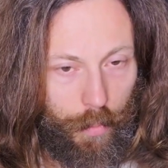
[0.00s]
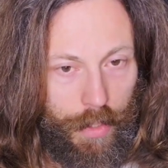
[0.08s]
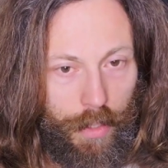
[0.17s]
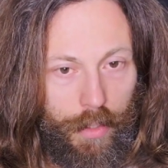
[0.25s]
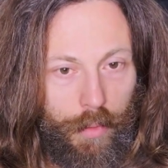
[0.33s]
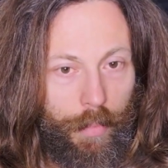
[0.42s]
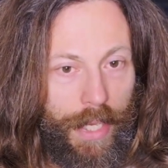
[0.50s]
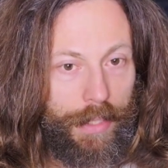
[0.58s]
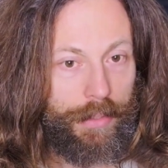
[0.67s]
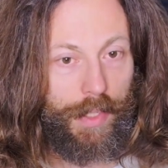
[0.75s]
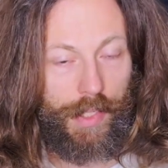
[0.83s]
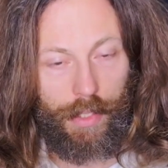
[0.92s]
We don't
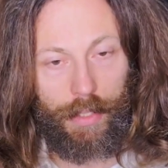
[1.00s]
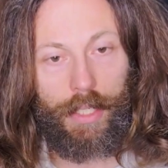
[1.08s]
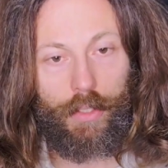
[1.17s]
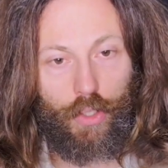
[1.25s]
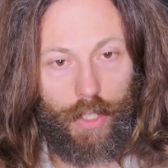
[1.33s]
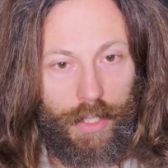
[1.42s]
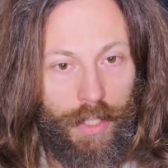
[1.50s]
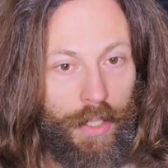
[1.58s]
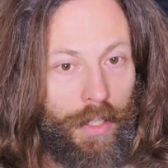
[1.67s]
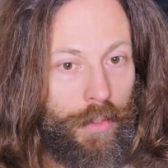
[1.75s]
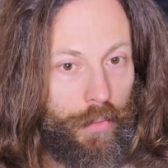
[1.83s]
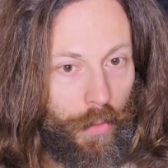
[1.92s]
make this analogy
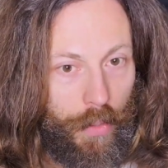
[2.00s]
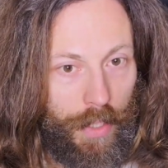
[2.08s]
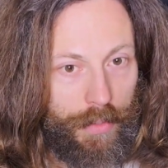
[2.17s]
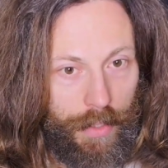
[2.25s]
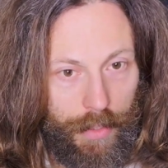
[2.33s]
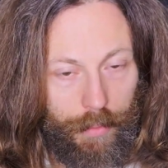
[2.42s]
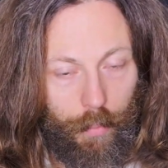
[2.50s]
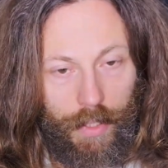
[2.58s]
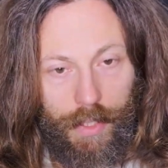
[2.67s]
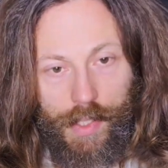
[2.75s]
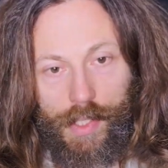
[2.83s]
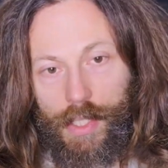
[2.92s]
for nothing.
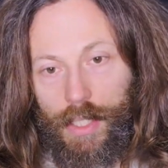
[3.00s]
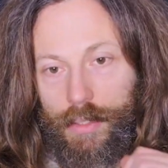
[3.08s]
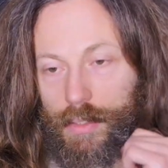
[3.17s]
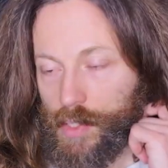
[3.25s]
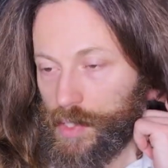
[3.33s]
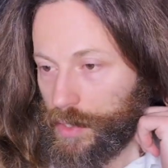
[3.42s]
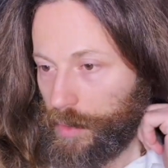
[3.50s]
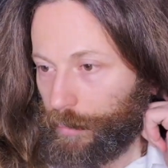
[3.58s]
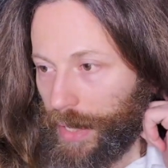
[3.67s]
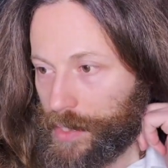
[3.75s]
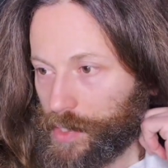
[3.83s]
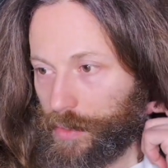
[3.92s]
We see this
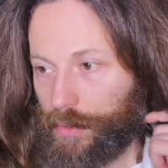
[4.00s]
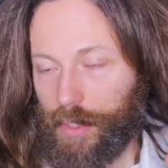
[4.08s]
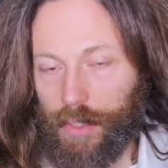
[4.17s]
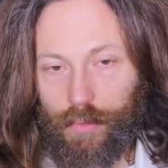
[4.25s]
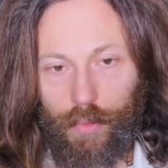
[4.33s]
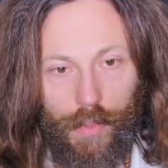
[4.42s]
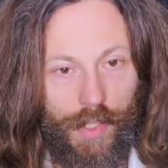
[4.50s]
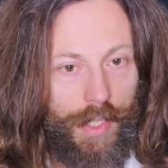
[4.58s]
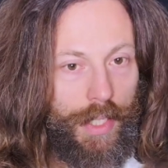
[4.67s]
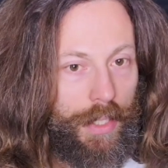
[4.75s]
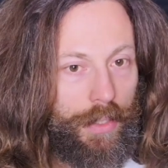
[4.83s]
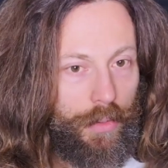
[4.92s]
capacity to
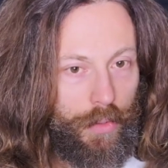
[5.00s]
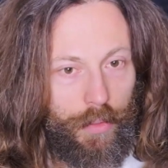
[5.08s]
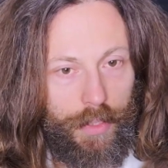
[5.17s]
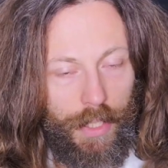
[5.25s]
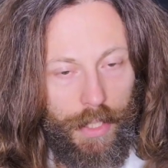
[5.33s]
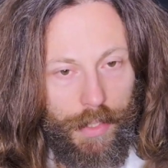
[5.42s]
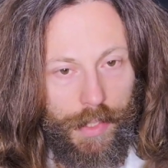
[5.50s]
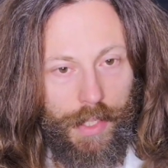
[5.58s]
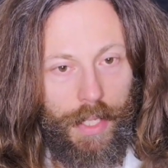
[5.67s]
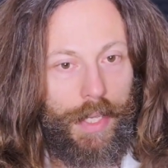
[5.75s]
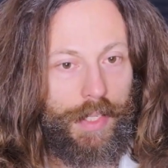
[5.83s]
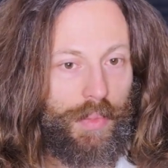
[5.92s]
see into things
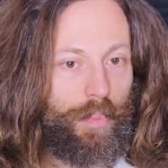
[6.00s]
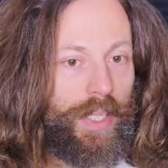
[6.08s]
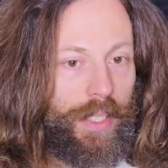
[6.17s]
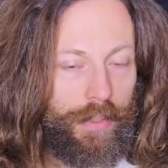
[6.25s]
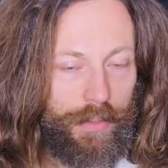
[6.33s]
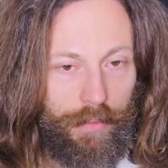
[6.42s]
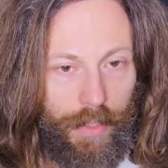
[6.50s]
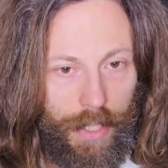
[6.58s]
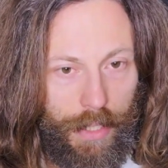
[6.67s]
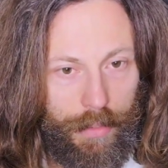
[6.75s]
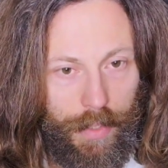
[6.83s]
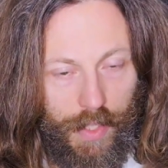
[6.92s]
as being
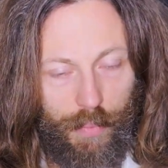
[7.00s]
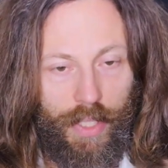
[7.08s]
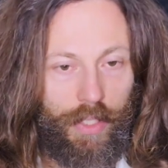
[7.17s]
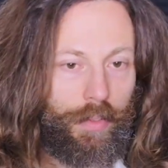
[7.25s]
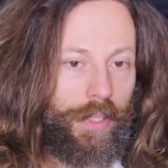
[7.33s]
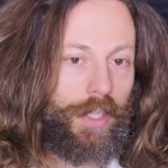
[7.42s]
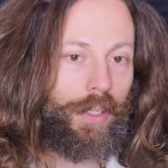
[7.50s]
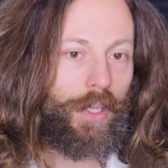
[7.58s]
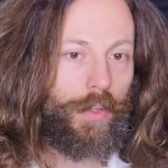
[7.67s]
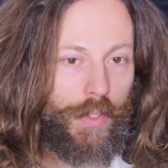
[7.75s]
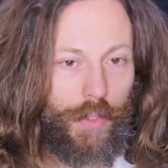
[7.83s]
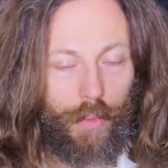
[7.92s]
divine, as being very
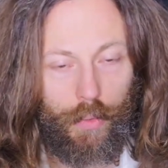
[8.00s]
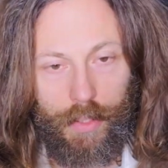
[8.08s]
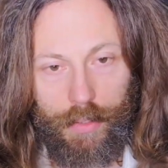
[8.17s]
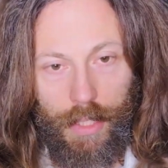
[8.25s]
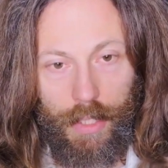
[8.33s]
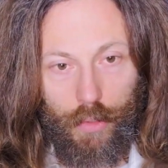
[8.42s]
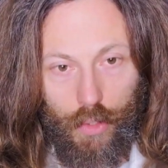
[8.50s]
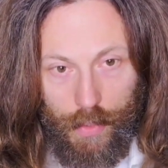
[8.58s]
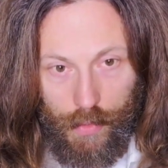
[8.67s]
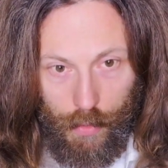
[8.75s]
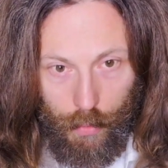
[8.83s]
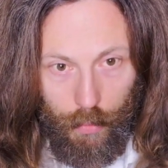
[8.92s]
close to
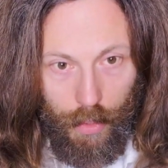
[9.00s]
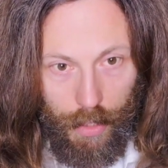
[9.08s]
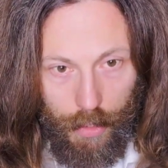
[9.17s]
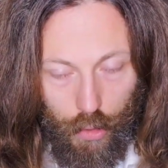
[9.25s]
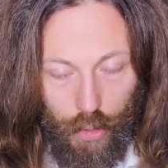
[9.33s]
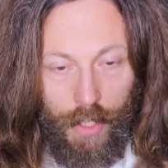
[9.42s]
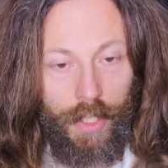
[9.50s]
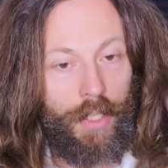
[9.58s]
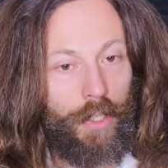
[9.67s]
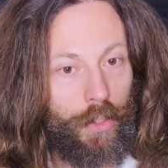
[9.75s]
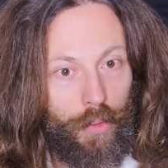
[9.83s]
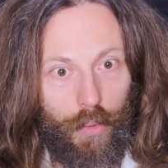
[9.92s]
intelligence, to knowledge,
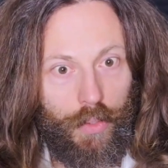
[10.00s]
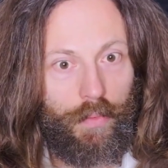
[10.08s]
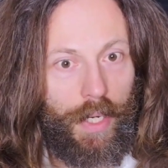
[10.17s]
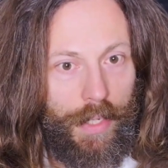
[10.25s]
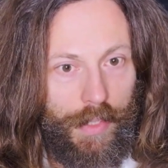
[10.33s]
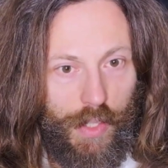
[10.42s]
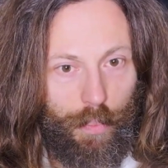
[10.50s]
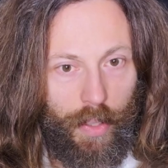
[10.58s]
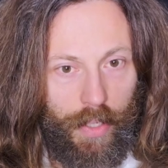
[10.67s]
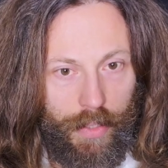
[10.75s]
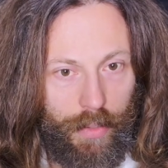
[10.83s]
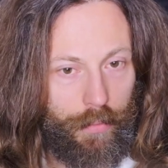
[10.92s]
to divine
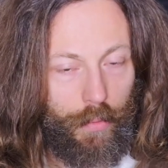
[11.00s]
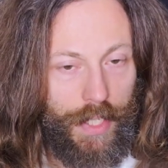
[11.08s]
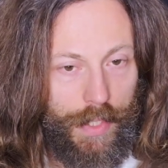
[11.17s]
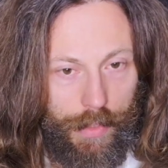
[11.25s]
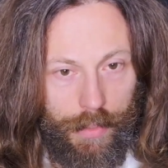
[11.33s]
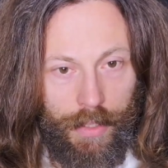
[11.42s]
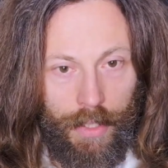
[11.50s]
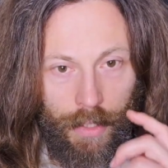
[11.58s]
spark of reason.